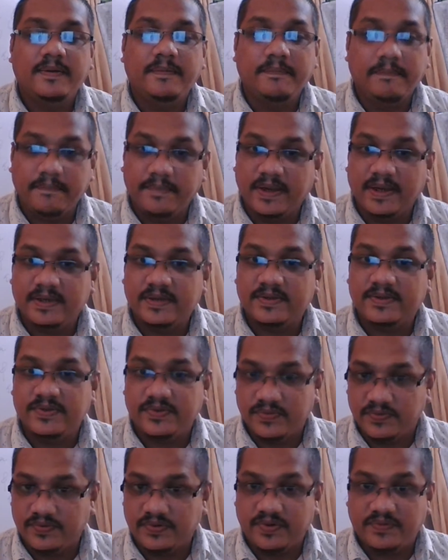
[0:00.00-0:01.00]
makes
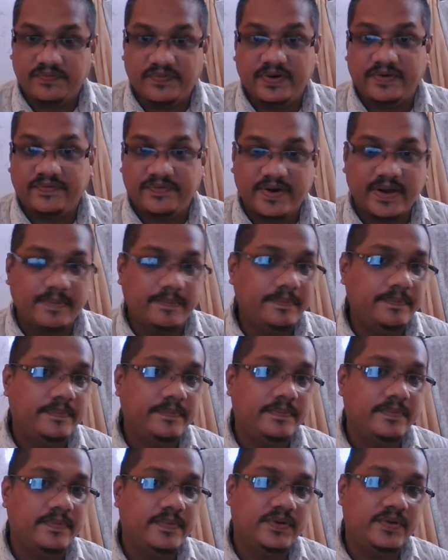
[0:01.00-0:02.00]
you different from
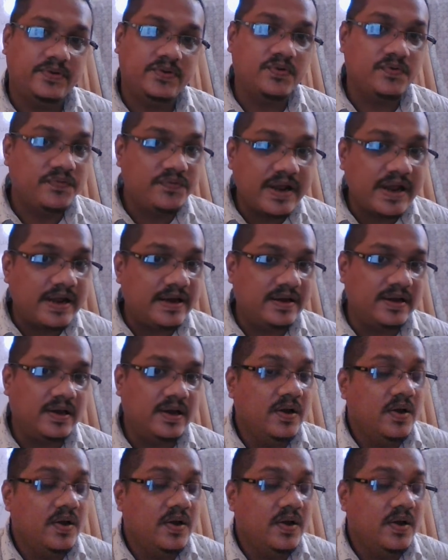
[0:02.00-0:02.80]
your friend,